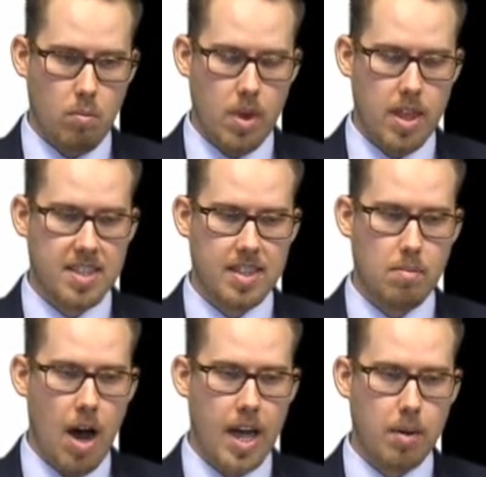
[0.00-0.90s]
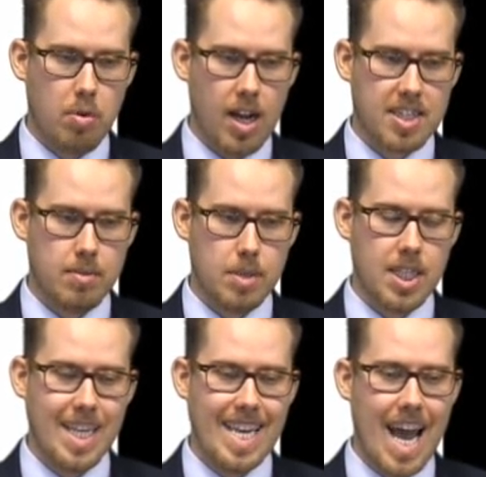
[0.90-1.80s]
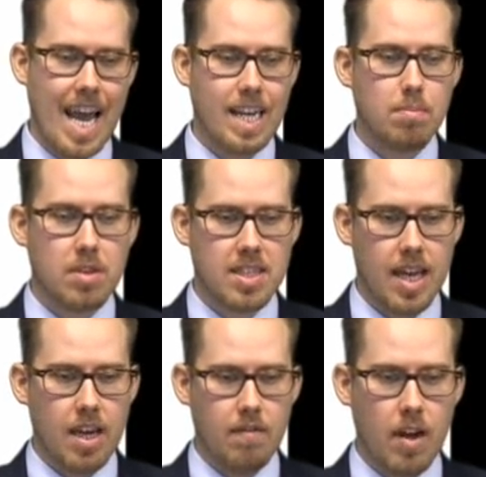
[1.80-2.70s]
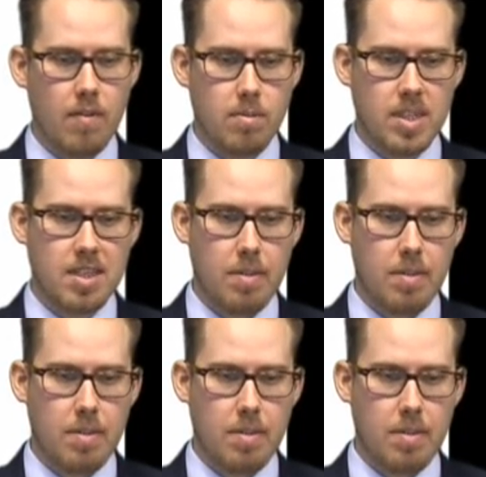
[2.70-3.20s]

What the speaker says: With this in mind, approximately 90% of government